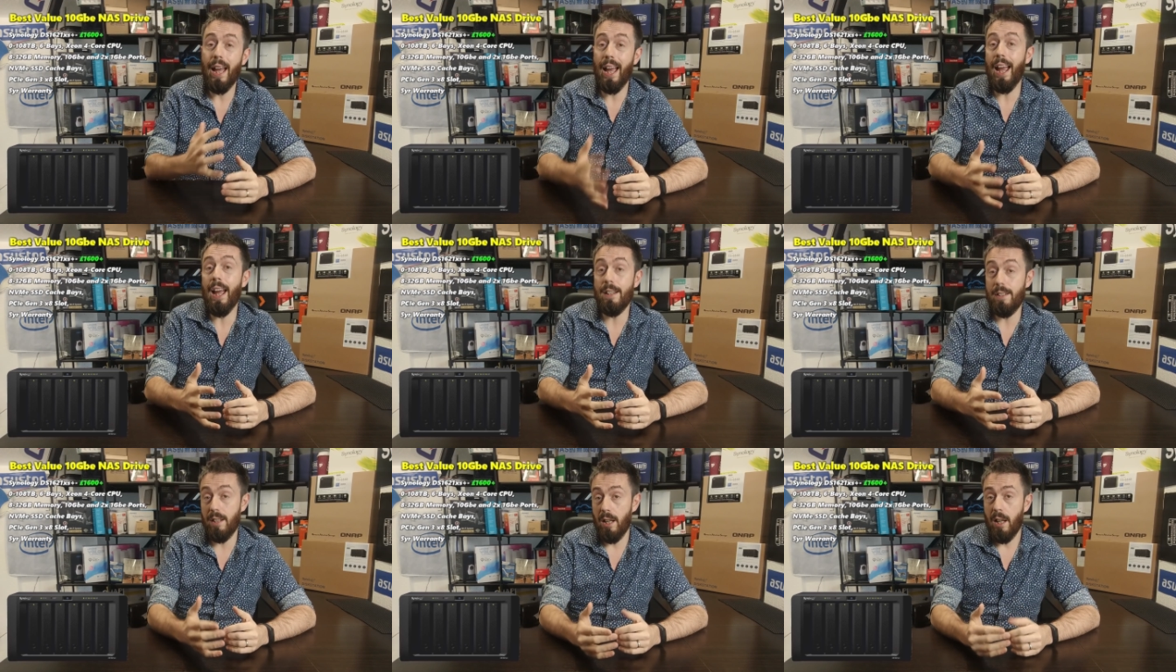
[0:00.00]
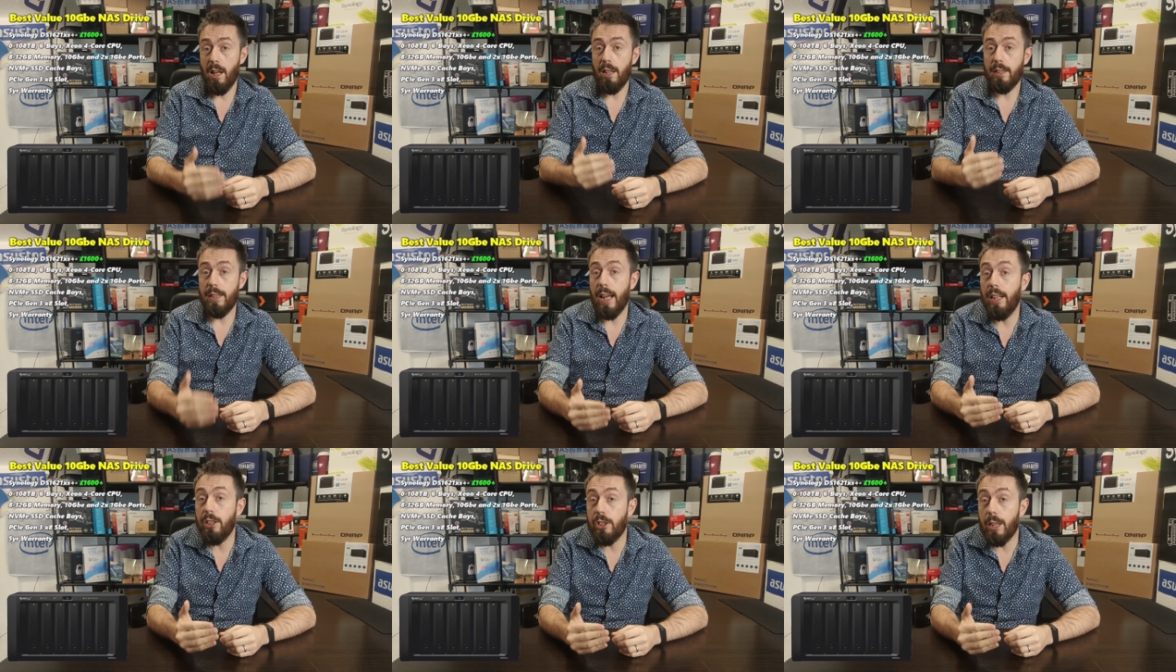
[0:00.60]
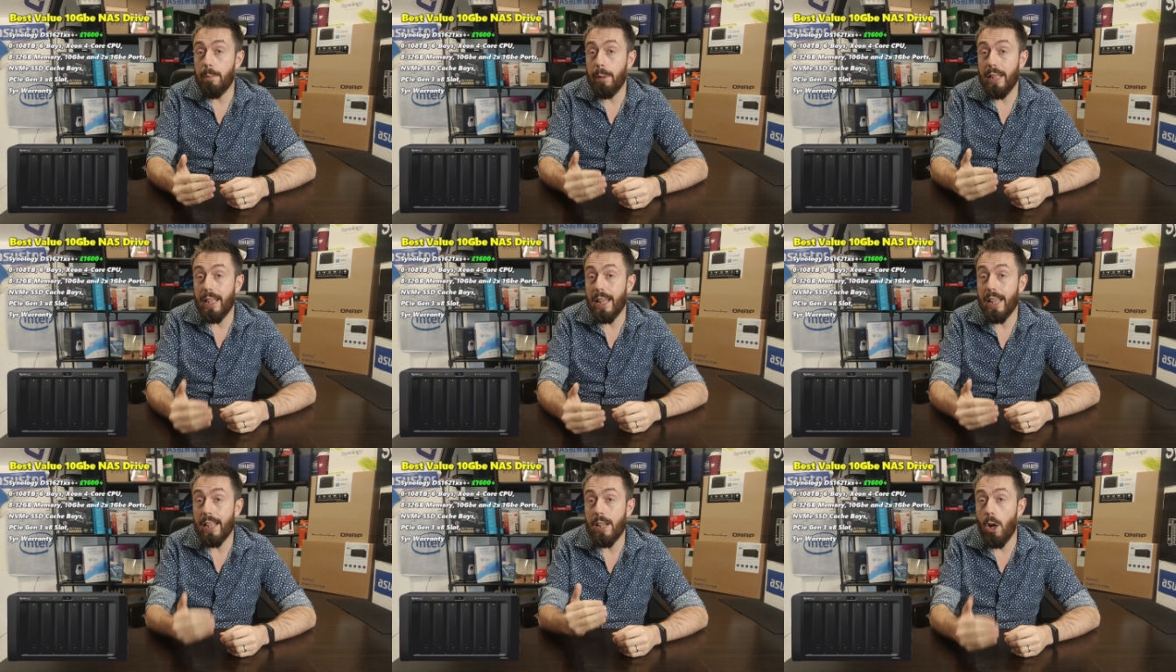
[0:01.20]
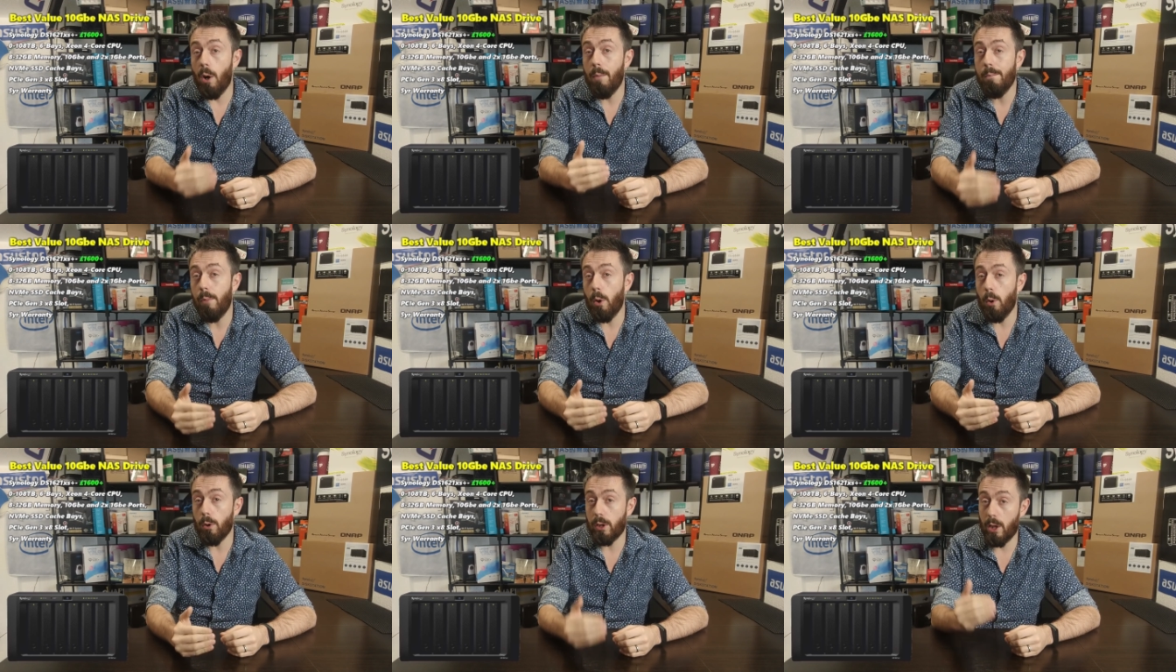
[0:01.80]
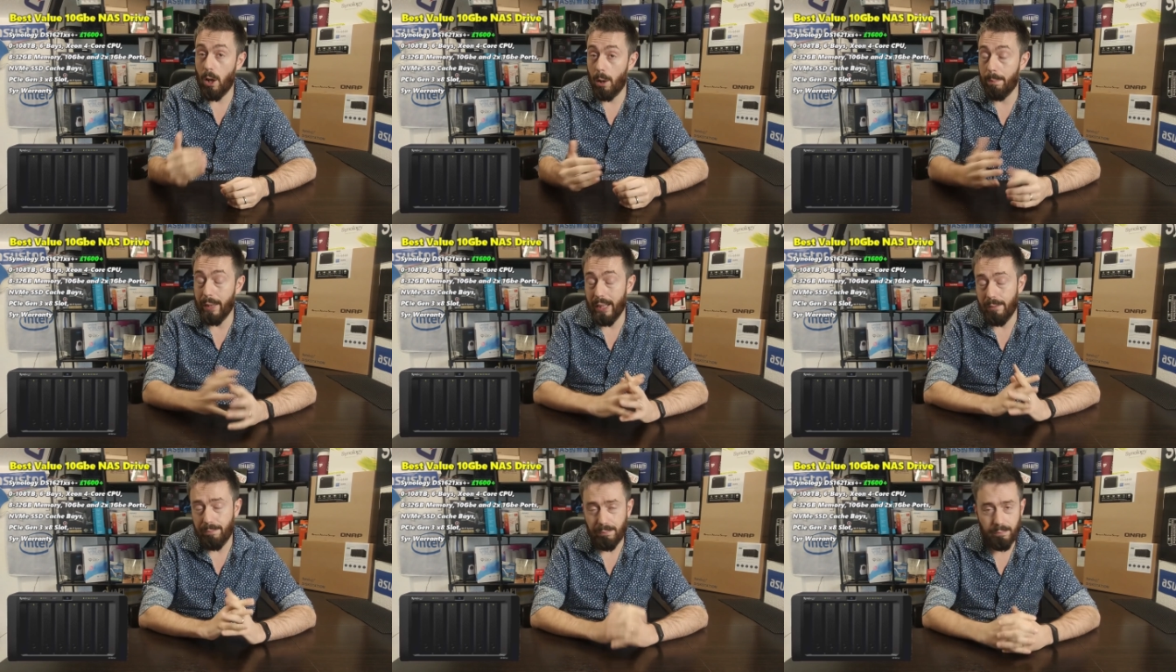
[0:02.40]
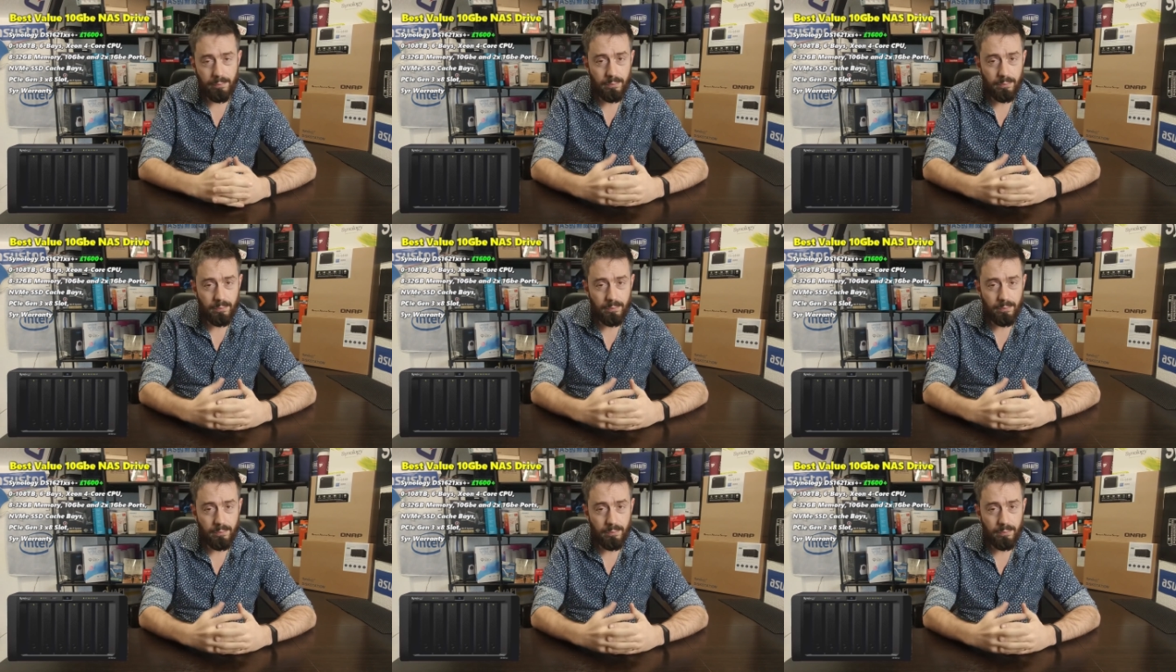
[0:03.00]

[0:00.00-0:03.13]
and ten G b E onboard copper,